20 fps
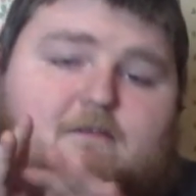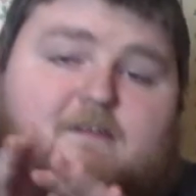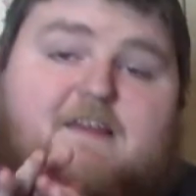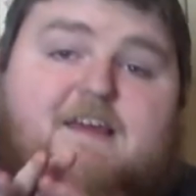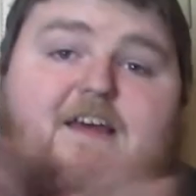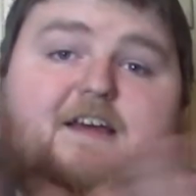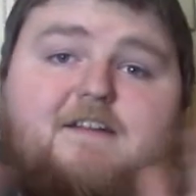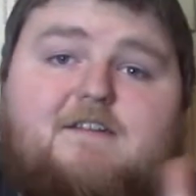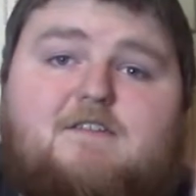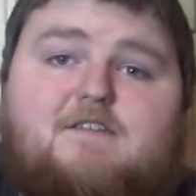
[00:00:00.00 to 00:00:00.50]

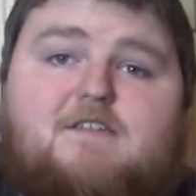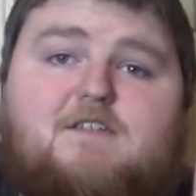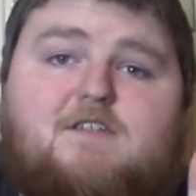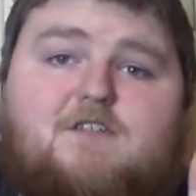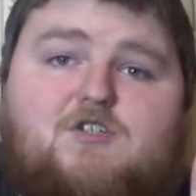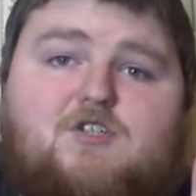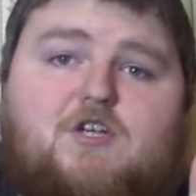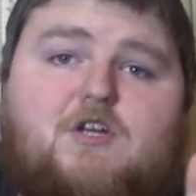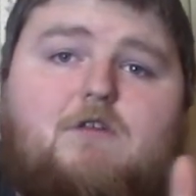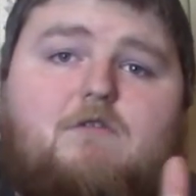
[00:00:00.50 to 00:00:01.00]
kits in
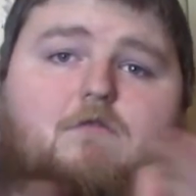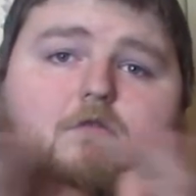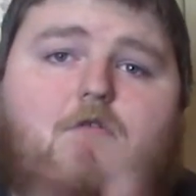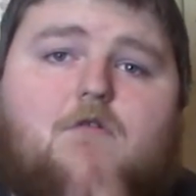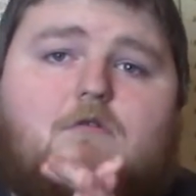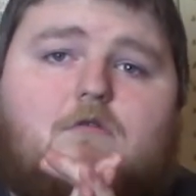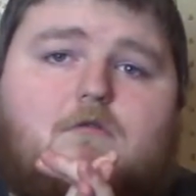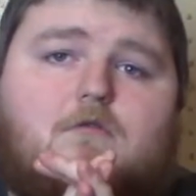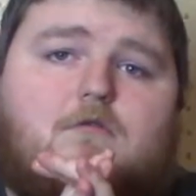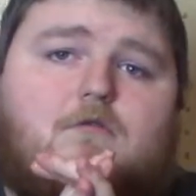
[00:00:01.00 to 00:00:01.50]

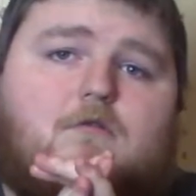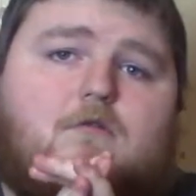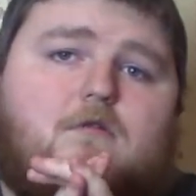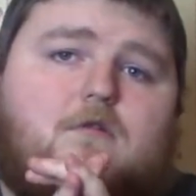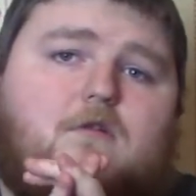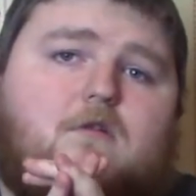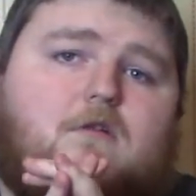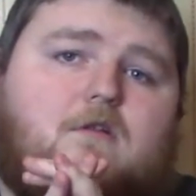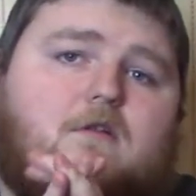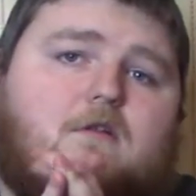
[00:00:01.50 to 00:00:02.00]
general
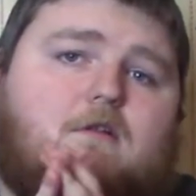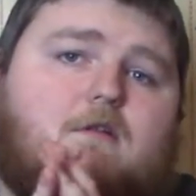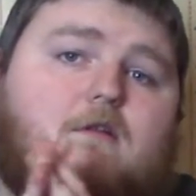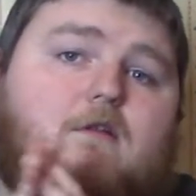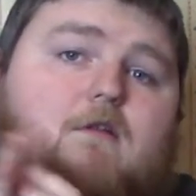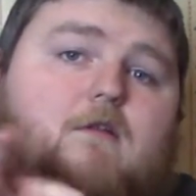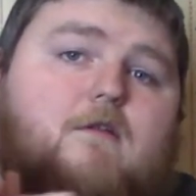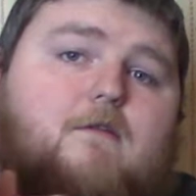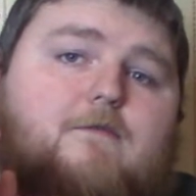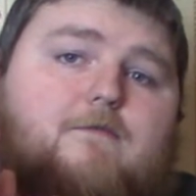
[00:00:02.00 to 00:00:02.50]

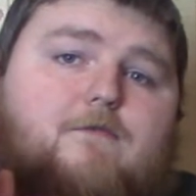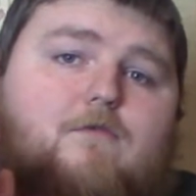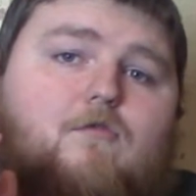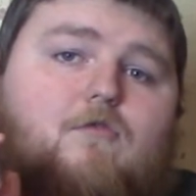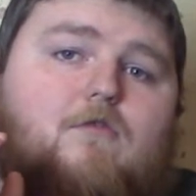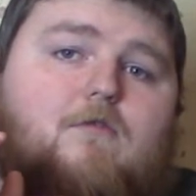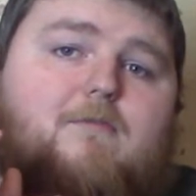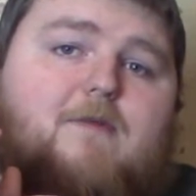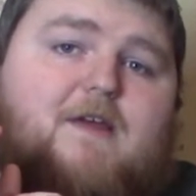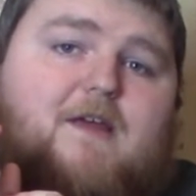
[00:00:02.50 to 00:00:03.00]

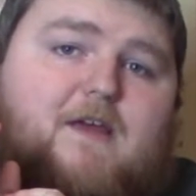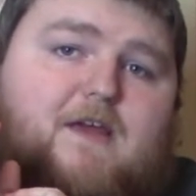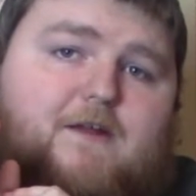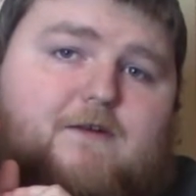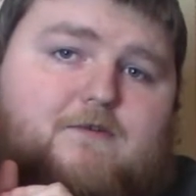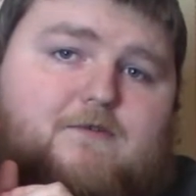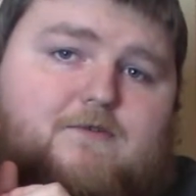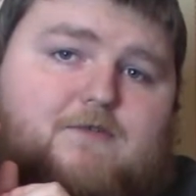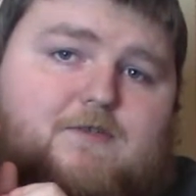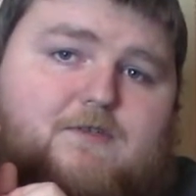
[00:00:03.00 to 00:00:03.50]
for
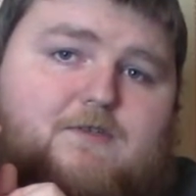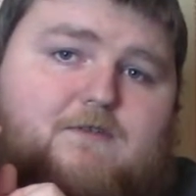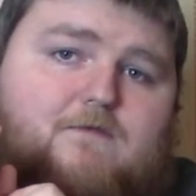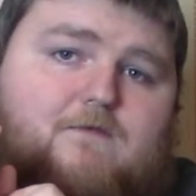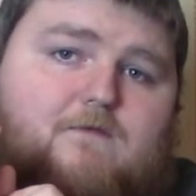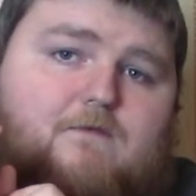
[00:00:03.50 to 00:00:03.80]
beginners.